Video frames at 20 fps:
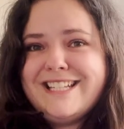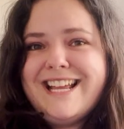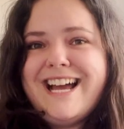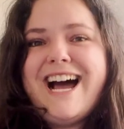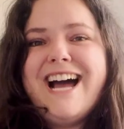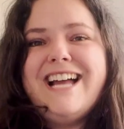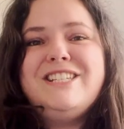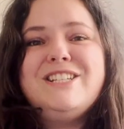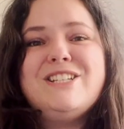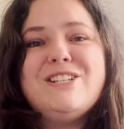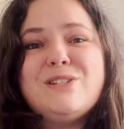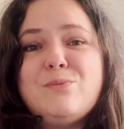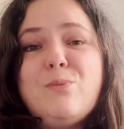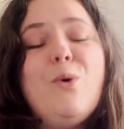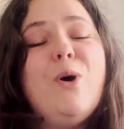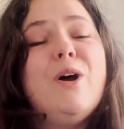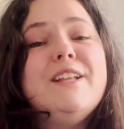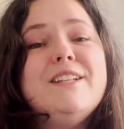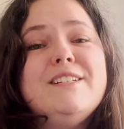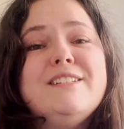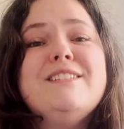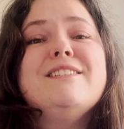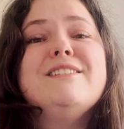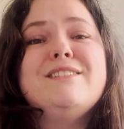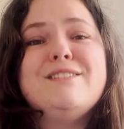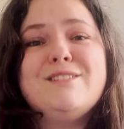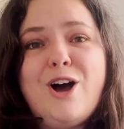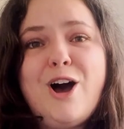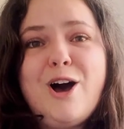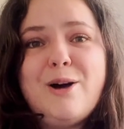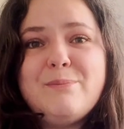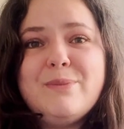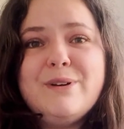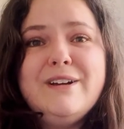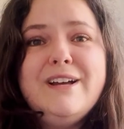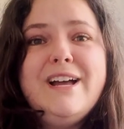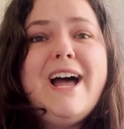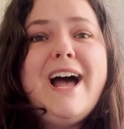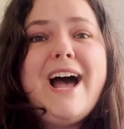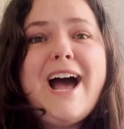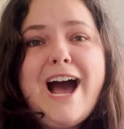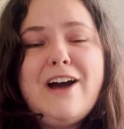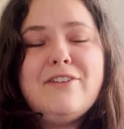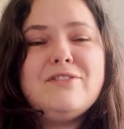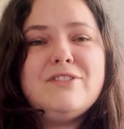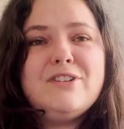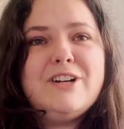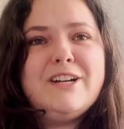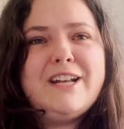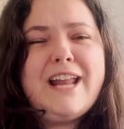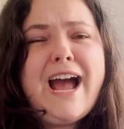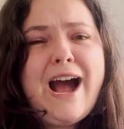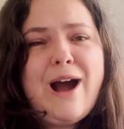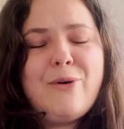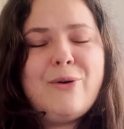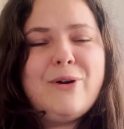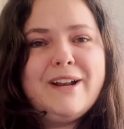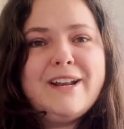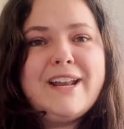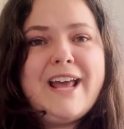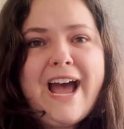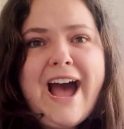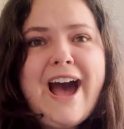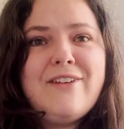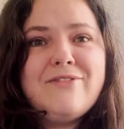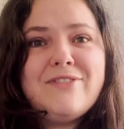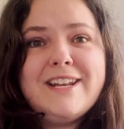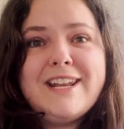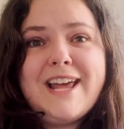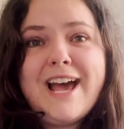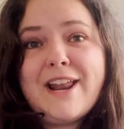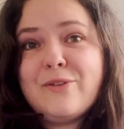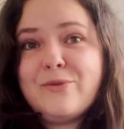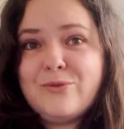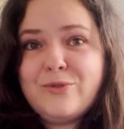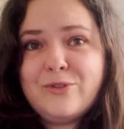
I just wanted to stop after an hour and a half and had a